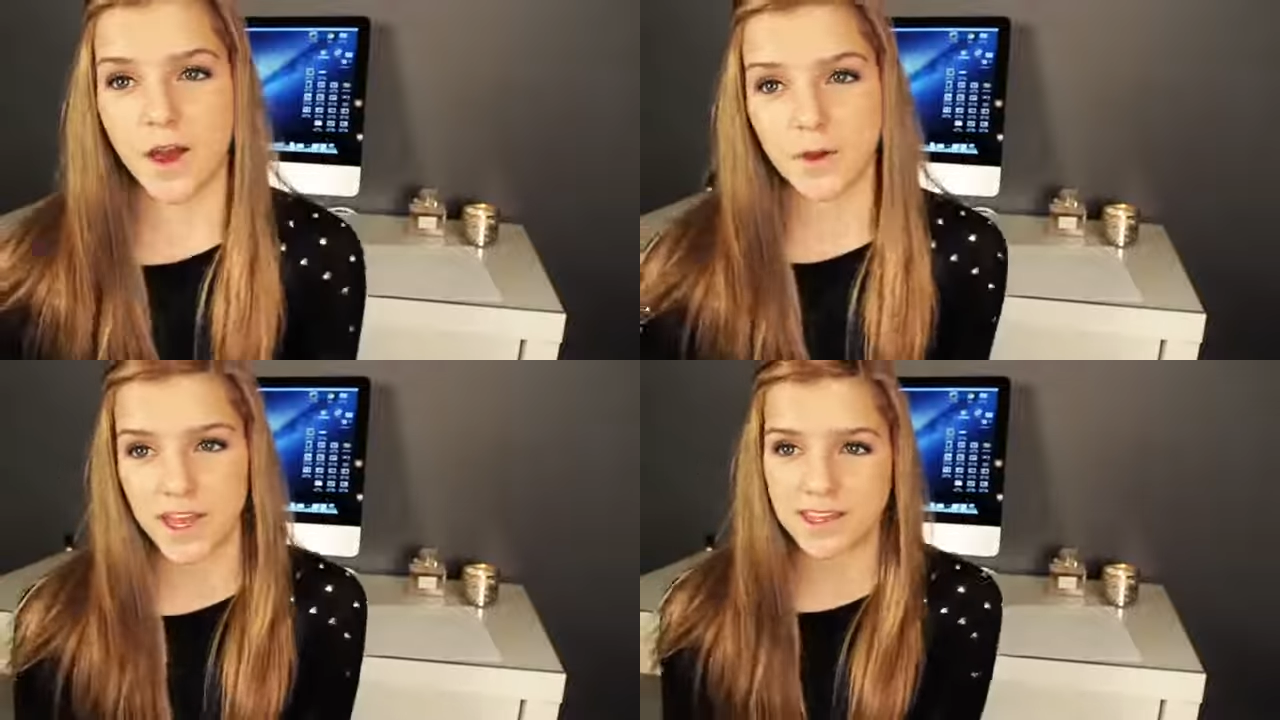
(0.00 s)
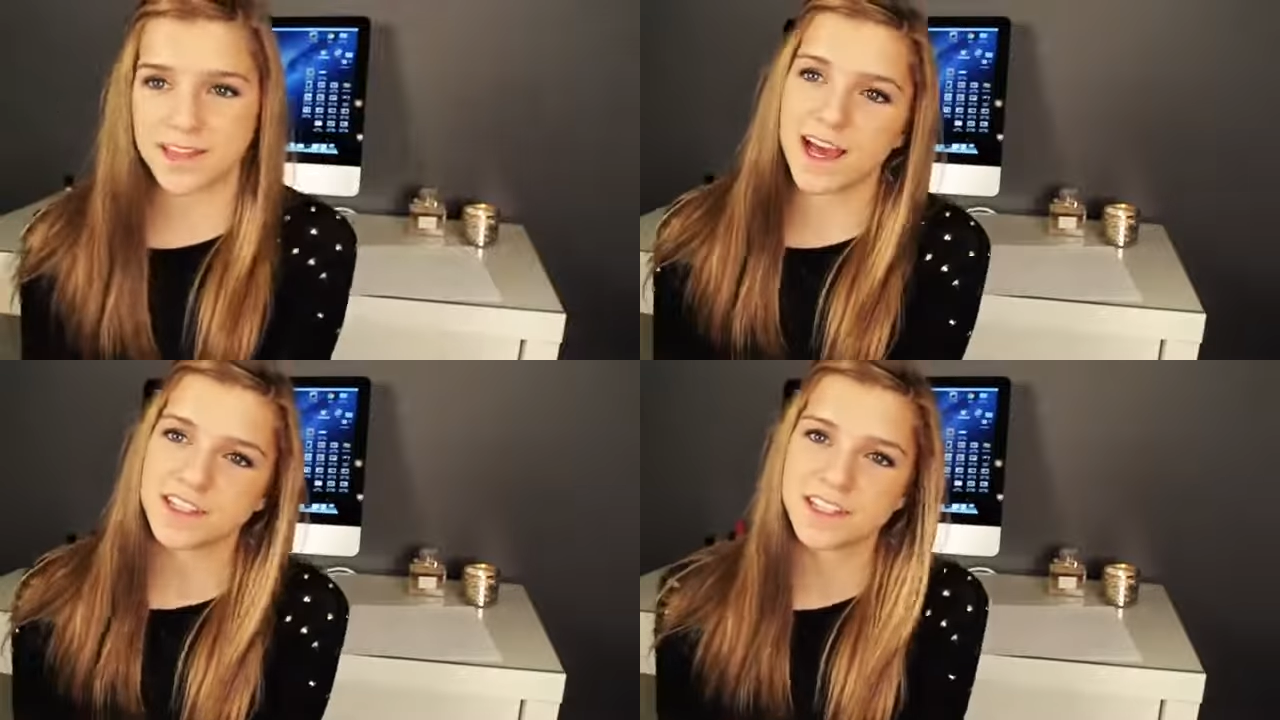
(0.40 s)
Okay, and
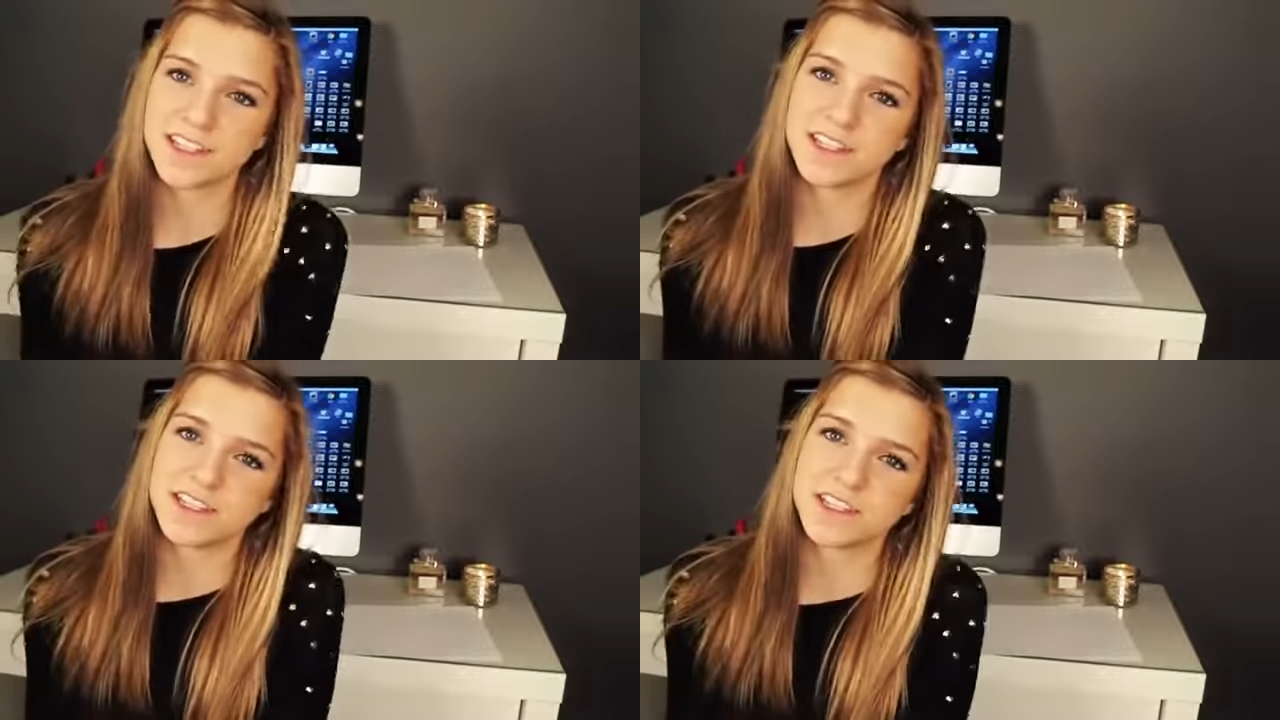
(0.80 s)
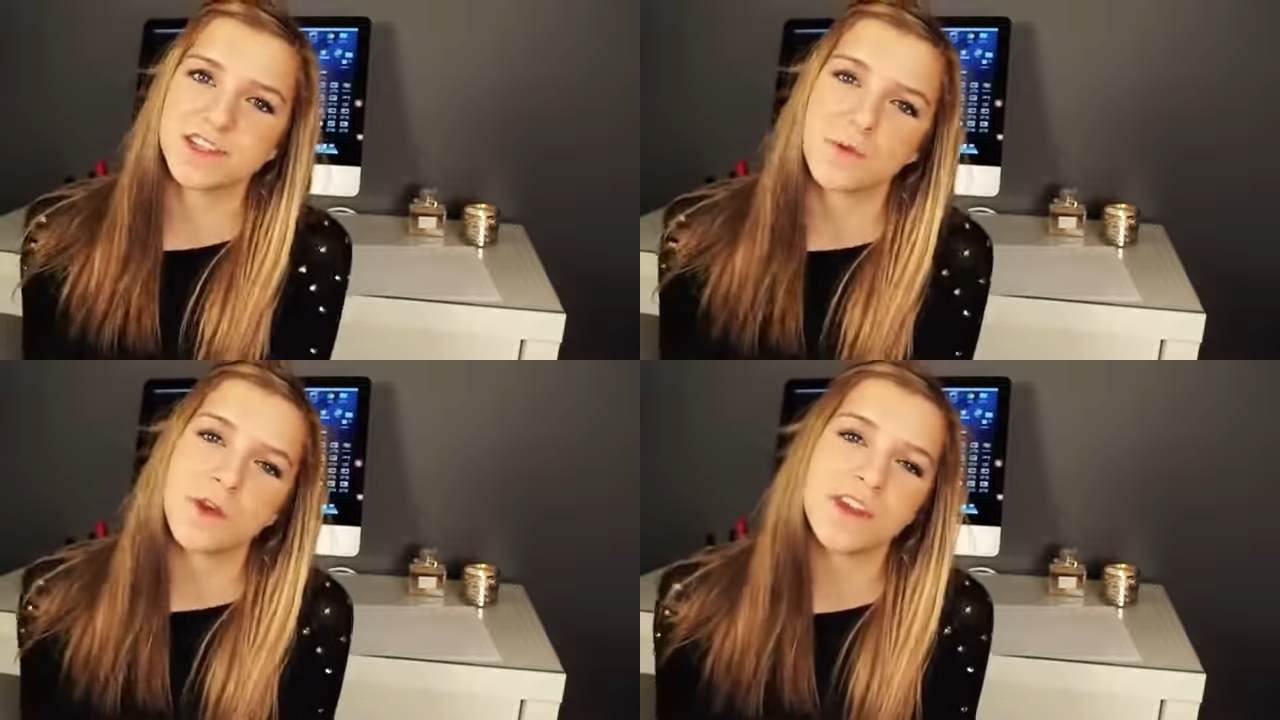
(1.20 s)
lastly, this is
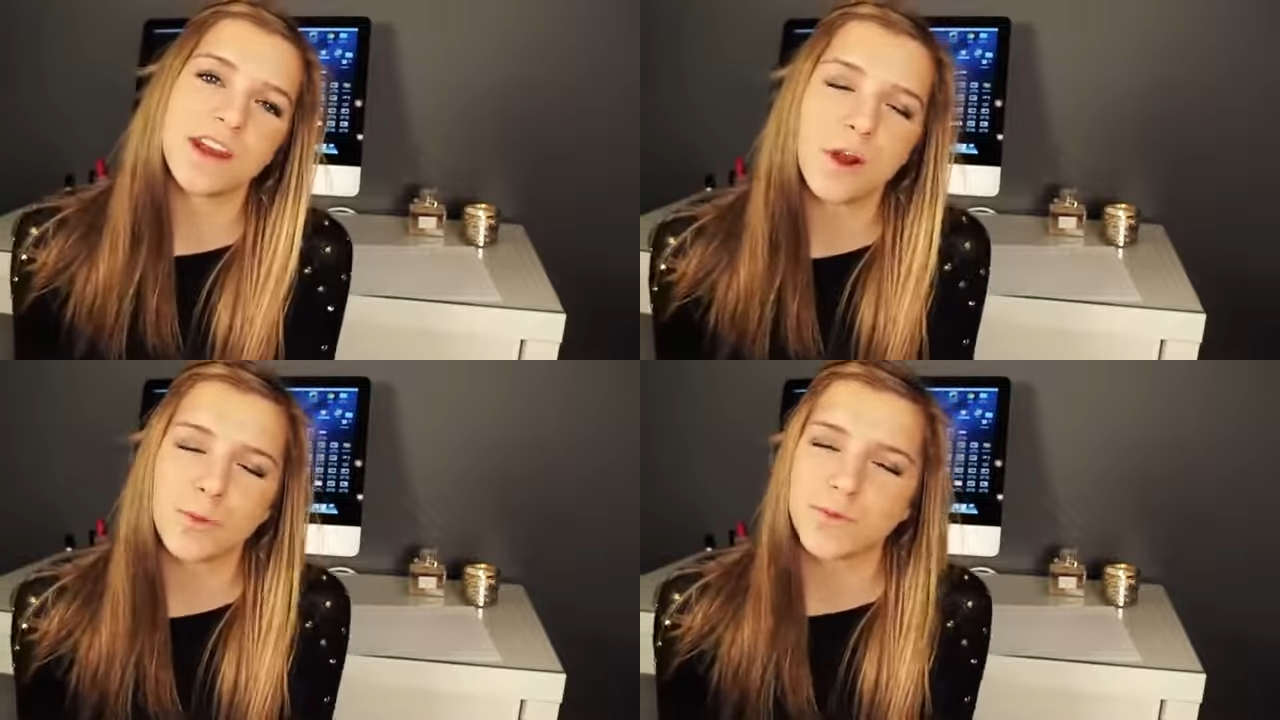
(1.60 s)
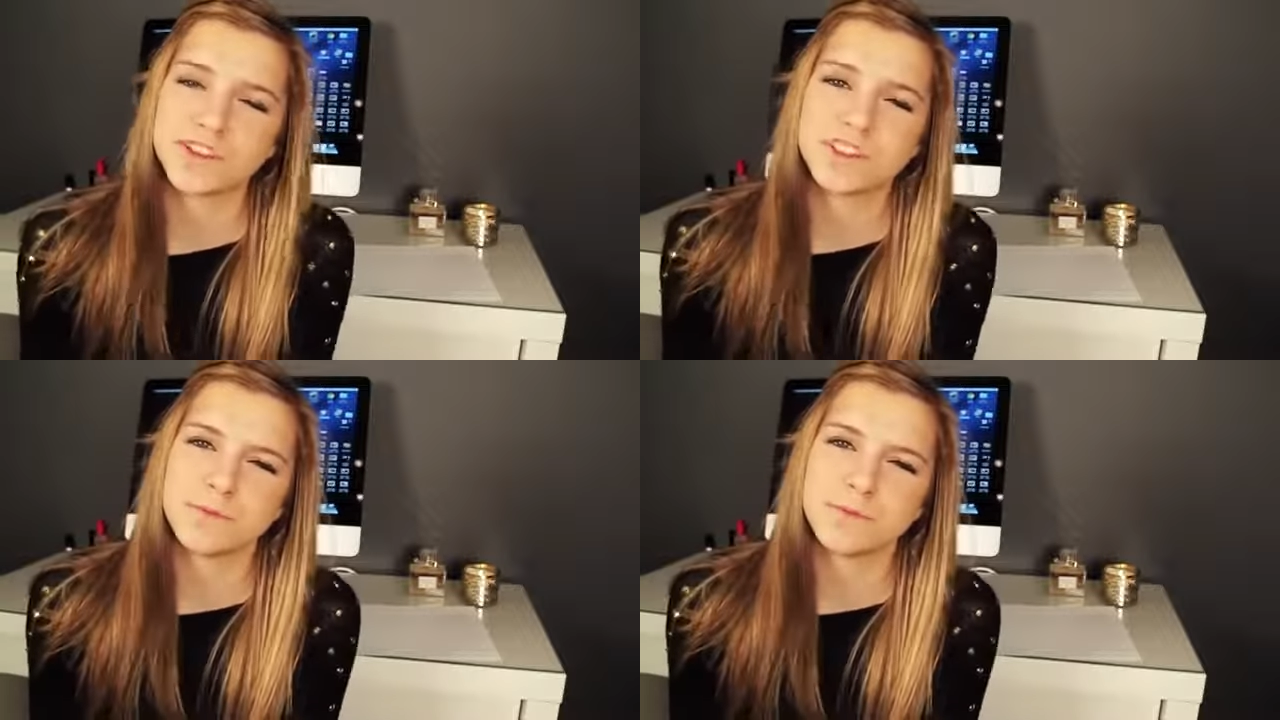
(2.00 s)
the one that I almost